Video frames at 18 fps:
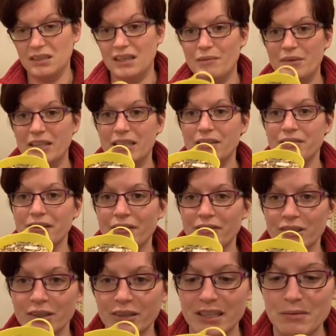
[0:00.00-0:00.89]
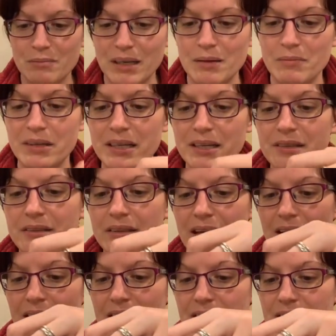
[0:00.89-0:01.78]
I mean, if you have a look in my mix,
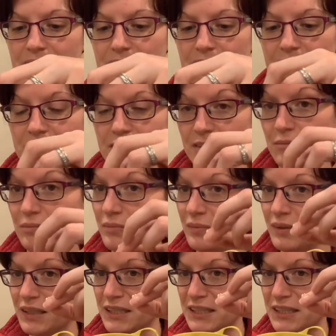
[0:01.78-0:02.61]
there is some